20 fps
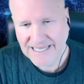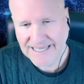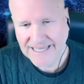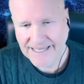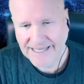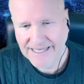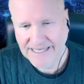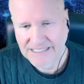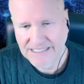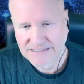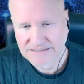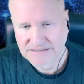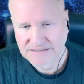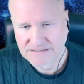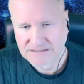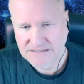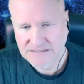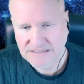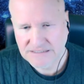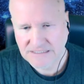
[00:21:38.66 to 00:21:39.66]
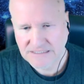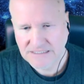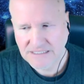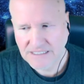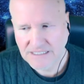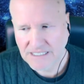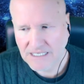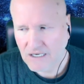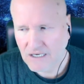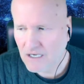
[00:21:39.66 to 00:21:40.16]
And
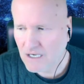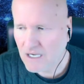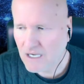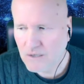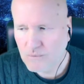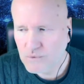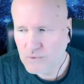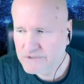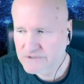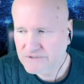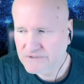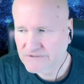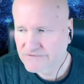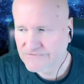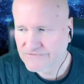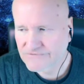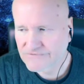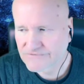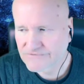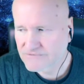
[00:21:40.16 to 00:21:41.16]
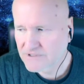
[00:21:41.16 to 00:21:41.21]
I wouldn't have,